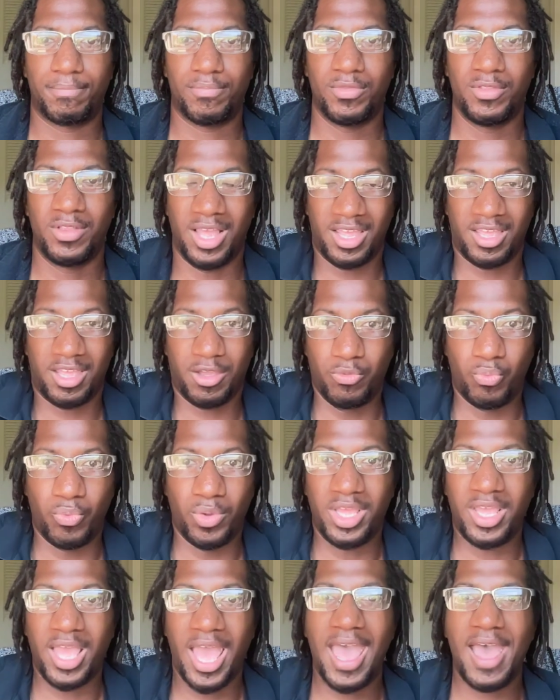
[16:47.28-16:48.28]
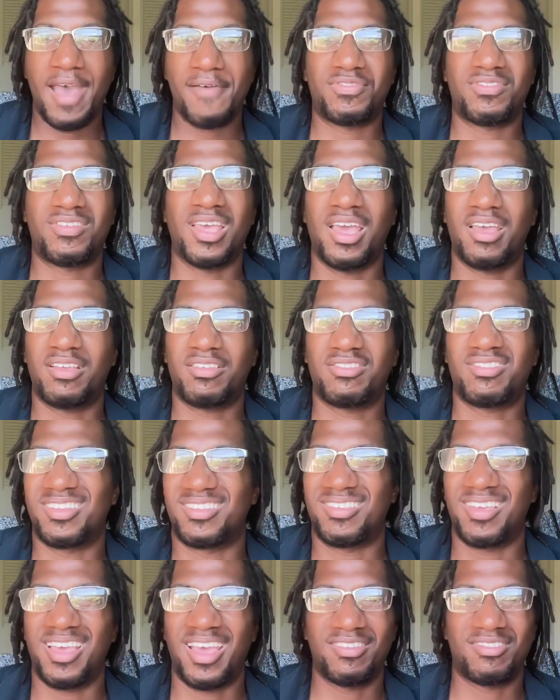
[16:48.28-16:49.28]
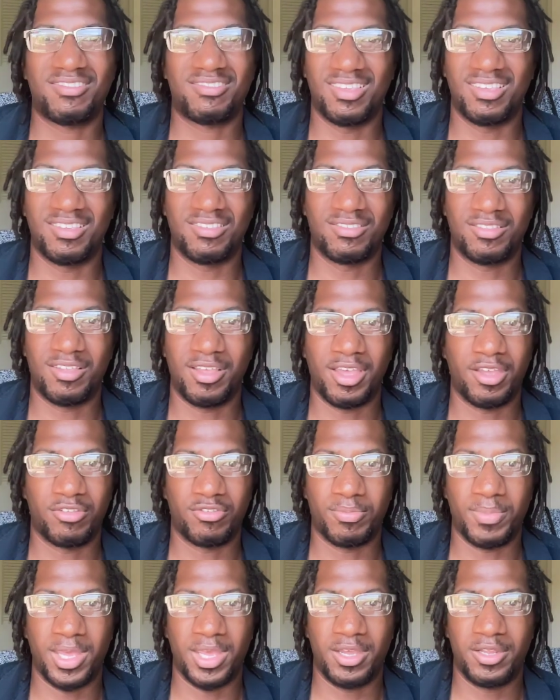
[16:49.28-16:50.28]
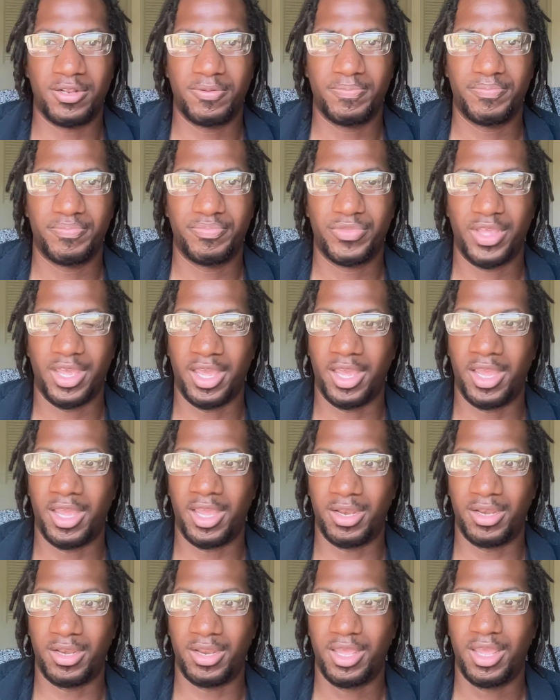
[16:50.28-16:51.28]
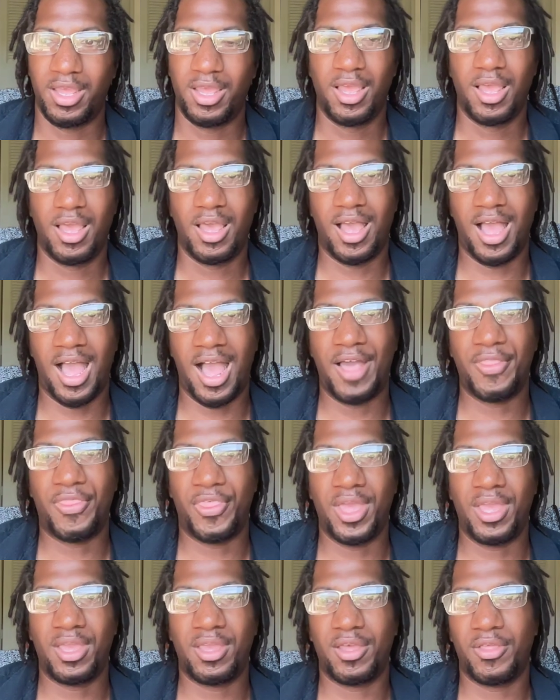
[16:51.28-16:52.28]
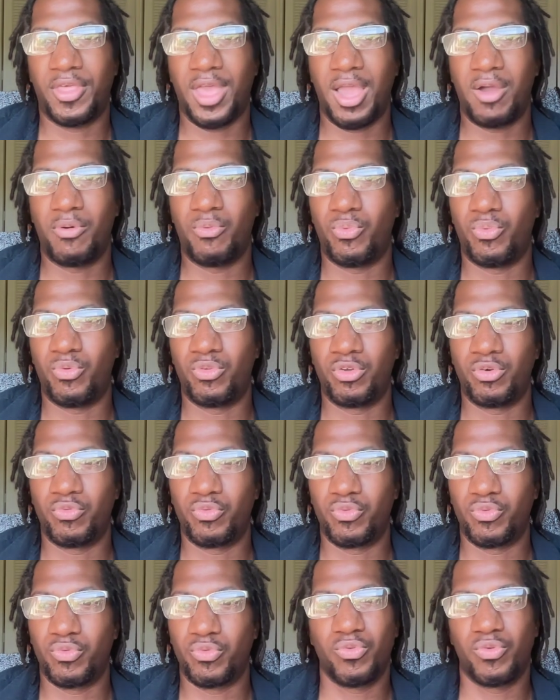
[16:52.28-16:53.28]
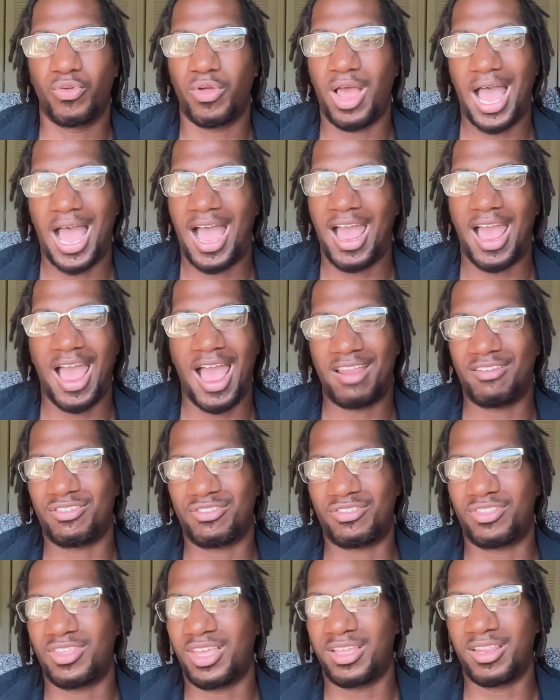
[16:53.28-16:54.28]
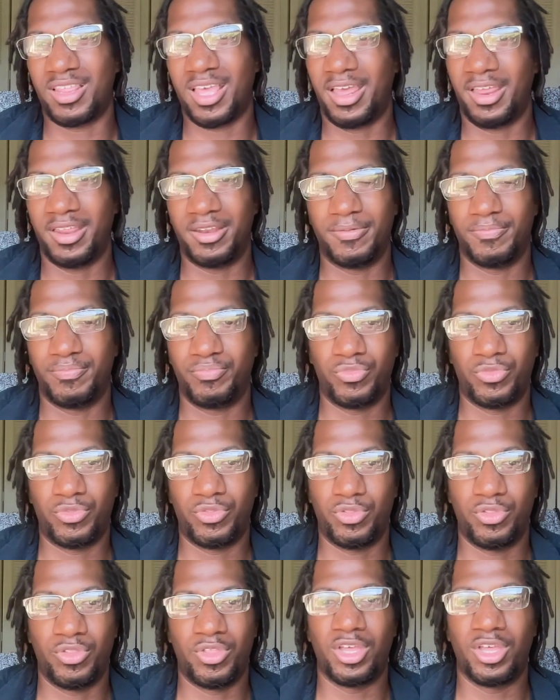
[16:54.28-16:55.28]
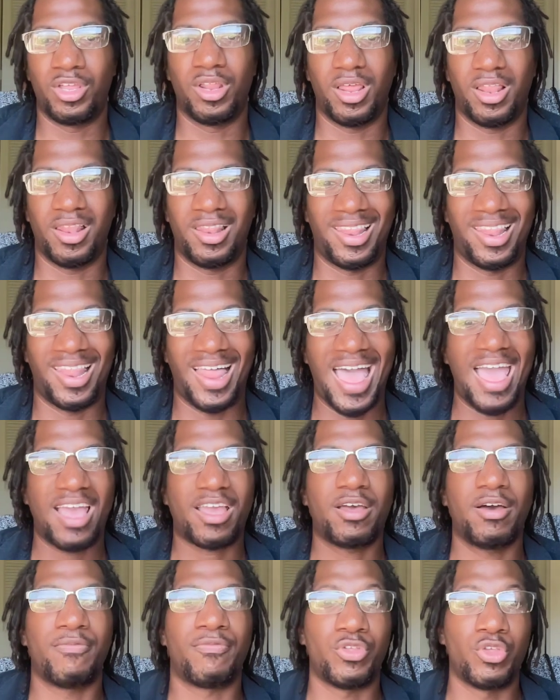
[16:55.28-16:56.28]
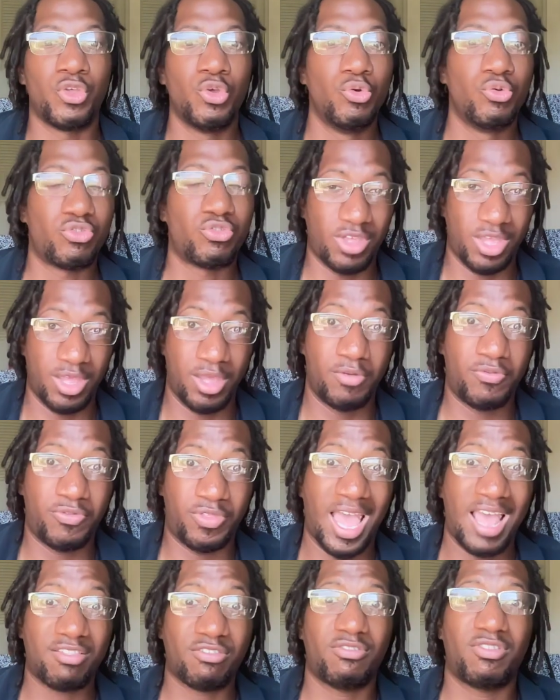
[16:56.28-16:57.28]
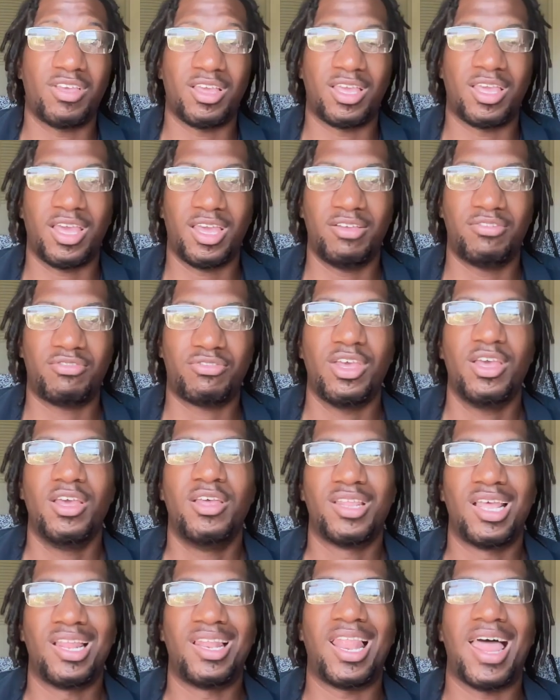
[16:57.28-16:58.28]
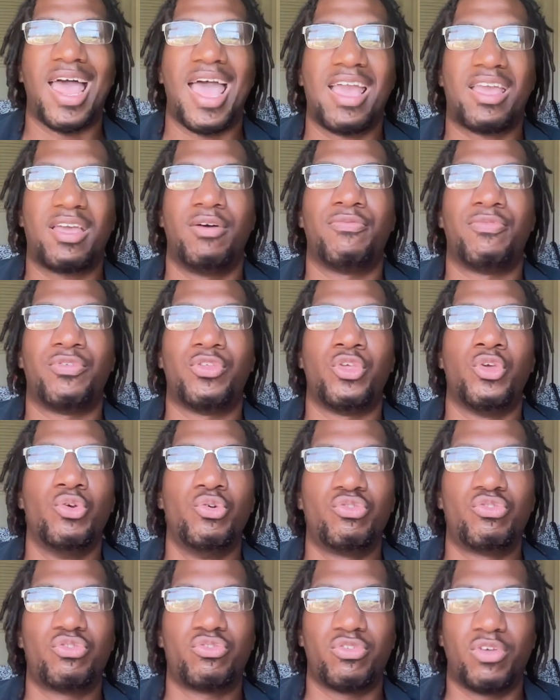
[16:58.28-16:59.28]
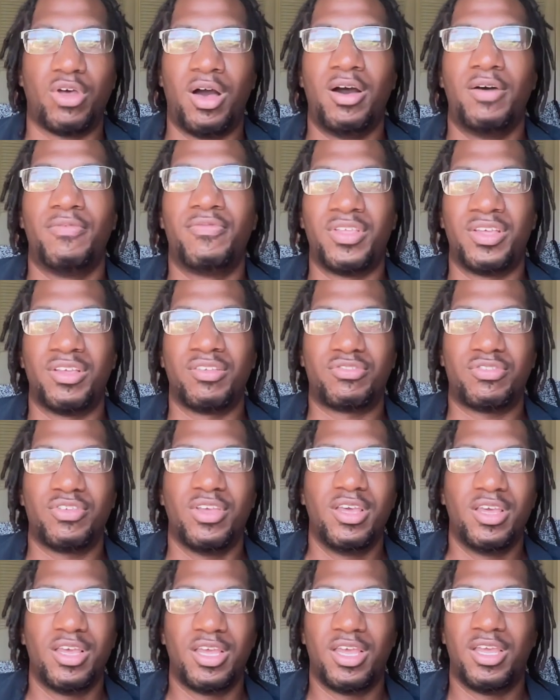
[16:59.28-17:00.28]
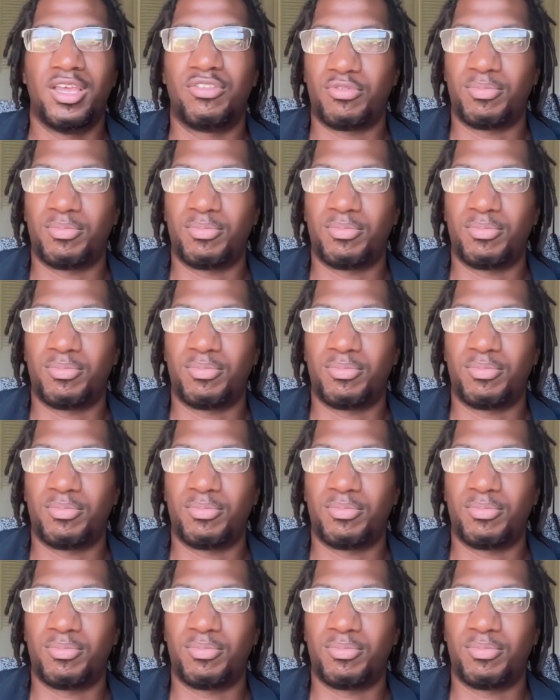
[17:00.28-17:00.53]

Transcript: like, we have tests to test these things, man. And I think that I just think that the lack of use, if that's the case, the lack of use of this is